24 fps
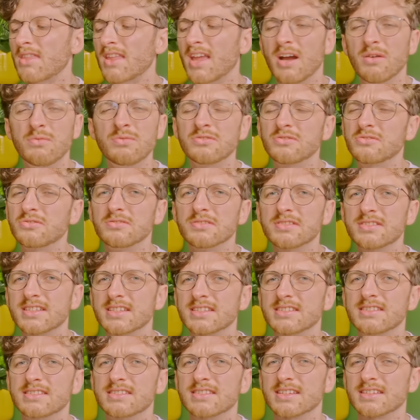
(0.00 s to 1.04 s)
I wouldn't call
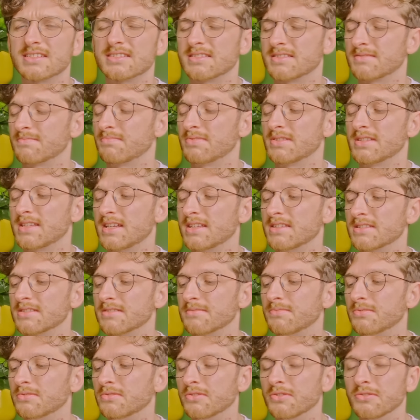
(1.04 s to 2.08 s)
66%
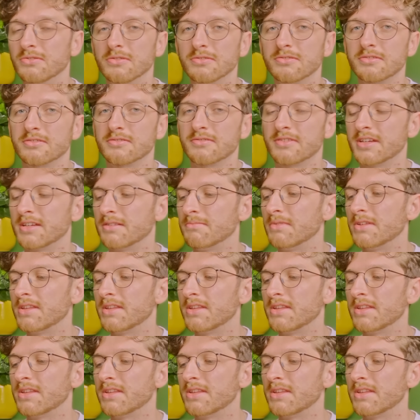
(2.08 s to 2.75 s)
support North Korean,